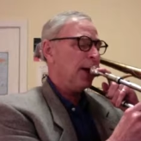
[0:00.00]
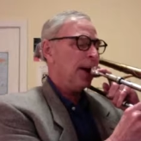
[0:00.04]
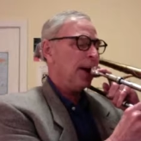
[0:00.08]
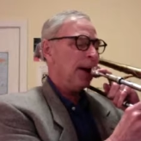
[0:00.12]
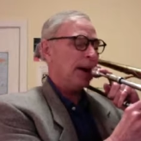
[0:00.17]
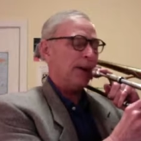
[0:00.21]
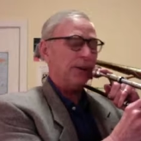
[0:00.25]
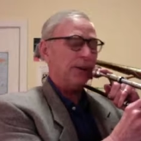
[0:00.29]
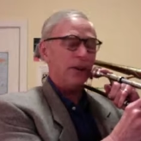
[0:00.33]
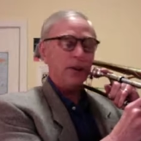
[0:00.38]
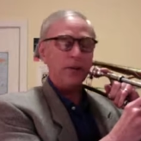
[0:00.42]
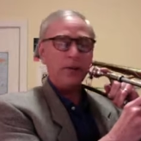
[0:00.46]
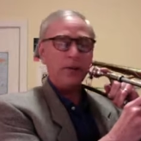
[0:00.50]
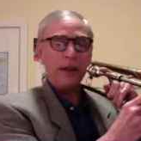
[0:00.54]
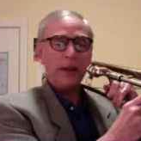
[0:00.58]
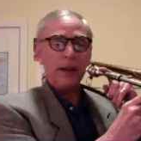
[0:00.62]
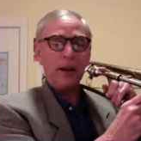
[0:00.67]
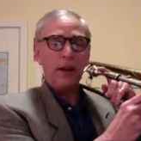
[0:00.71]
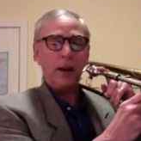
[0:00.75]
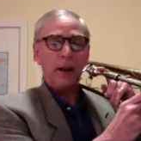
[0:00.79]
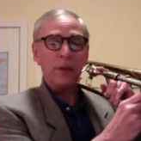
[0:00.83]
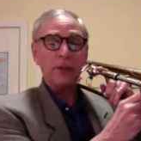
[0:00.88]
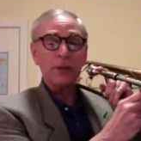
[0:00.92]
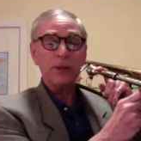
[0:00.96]
And don't
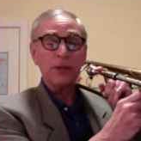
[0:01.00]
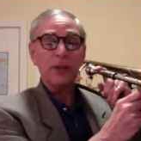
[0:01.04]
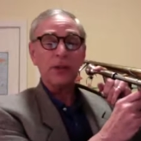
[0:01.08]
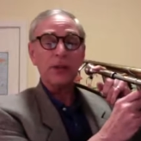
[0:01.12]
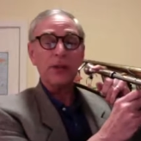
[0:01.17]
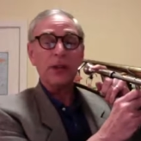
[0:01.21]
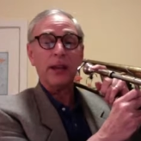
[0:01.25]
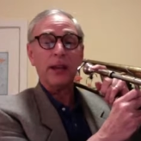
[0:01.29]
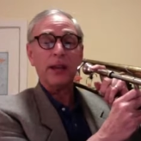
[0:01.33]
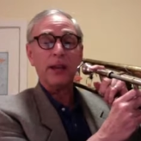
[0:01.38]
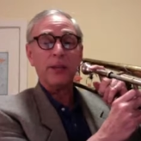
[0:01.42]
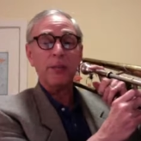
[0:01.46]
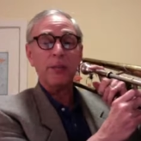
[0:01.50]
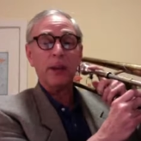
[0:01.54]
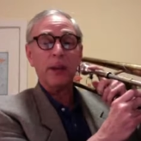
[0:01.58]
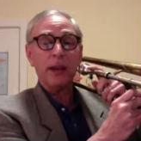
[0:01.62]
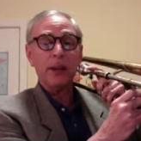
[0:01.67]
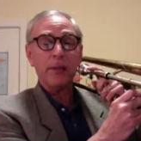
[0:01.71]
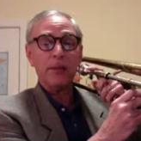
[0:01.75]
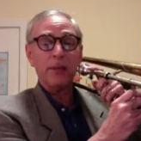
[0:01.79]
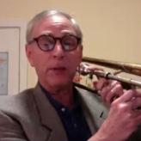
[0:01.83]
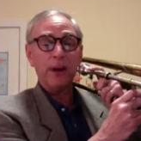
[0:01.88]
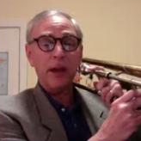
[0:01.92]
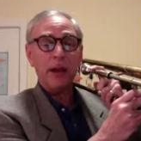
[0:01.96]
forget always to take a
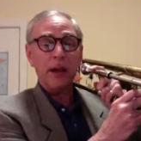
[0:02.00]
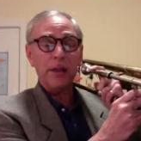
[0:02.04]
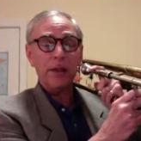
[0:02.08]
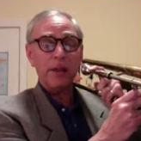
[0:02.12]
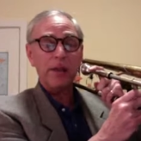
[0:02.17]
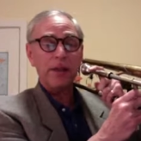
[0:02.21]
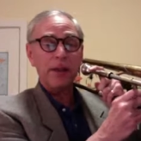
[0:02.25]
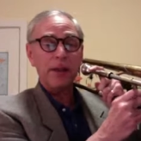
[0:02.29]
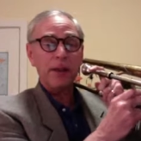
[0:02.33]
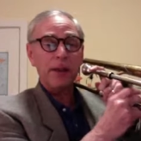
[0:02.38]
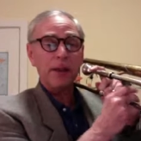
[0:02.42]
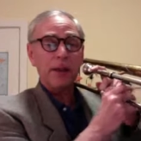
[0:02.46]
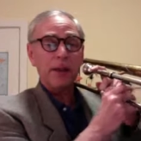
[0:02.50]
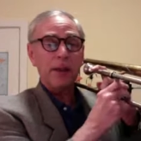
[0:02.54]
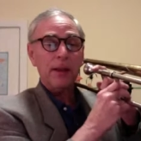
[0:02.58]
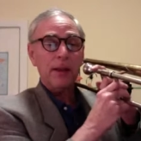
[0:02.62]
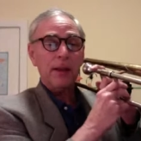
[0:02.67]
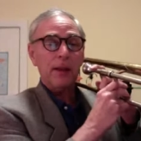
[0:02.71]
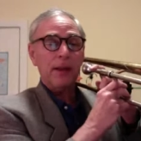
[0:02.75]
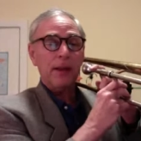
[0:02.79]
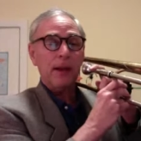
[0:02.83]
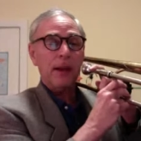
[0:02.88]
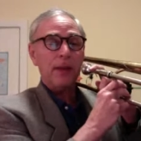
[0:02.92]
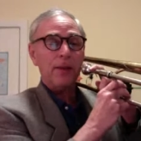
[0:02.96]
big breath
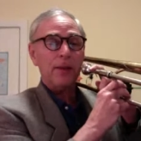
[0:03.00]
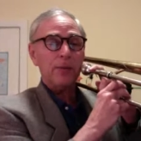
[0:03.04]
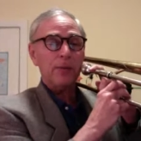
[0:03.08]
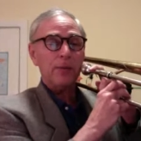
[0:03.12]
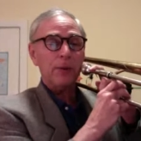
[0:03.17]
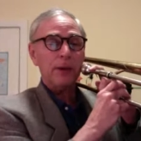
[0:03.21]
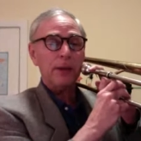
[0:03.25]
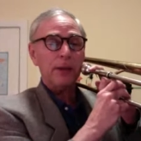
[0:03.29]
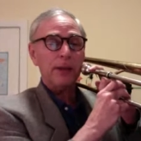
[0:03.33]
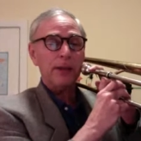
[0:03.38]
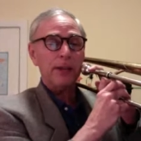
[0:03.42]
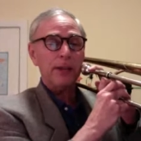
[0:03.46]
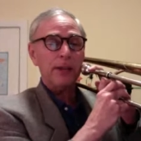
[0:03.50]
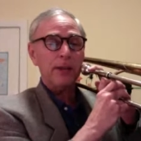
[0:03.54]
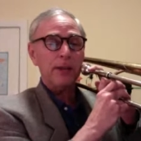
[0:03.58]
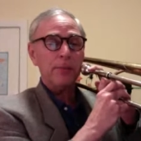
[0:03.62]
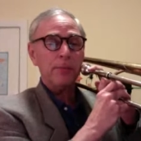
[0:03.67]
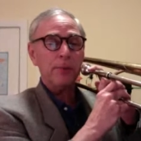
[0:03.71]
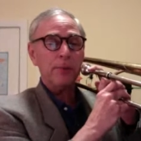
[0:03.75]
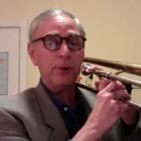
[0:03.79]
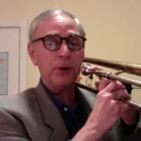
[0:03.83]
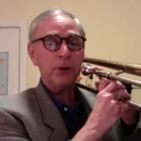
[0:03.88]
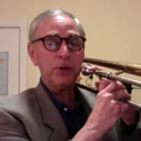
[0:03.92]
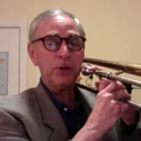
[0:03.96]
and really
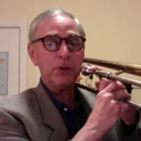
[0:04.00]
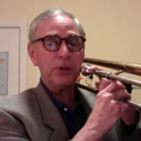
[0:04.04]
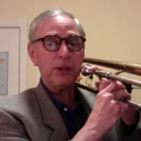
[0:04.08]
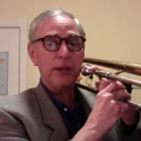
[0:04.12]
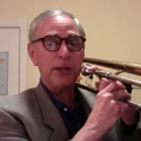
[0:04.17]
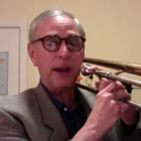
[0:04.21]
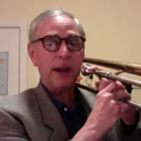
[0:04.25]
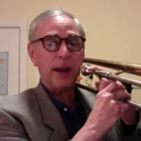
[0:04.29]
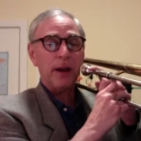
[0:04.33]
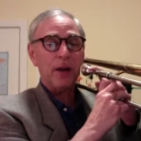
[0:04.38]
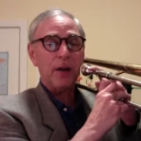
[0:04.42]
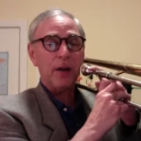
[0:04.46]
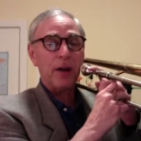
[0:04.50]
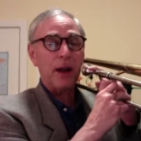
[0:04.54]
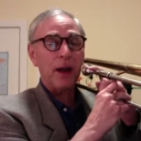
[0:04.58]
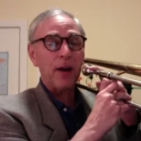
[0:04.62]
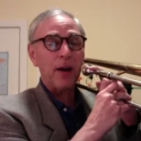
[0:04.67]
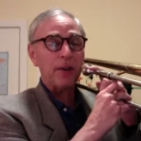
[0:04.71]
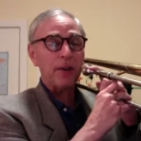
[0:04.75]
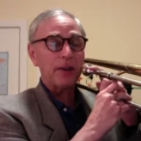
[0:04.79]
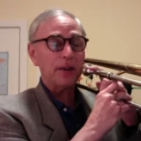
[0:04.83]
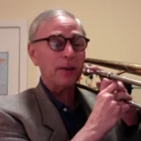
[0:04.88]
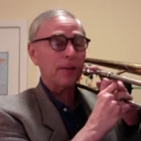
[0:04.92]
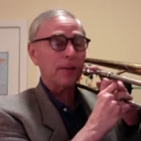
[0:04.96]
push the air
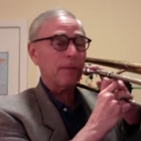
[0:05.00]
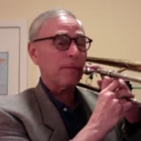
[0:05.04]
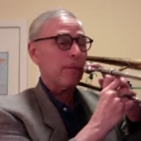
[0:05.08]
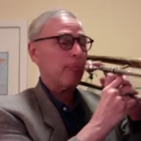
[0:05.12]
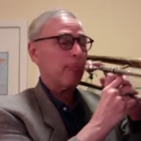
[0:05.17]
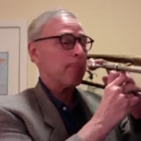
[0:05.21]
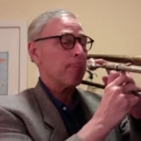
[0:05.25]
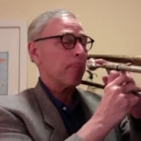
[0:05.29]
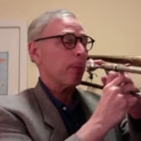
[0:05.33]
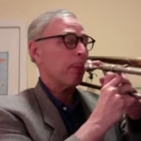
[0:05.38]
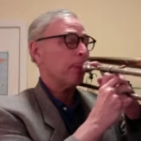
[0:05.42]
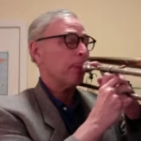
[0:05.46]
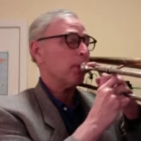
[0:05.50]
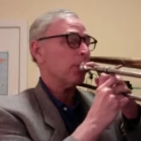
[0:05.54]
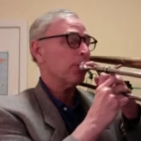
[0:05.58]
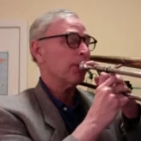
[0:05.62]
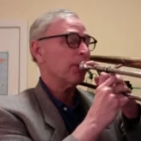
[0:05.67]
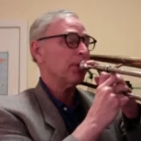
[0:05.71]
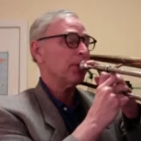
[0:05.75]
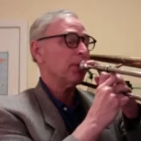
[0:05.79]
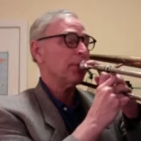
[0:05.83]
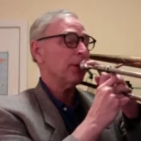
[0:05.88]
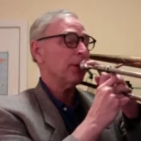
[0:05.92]
out when you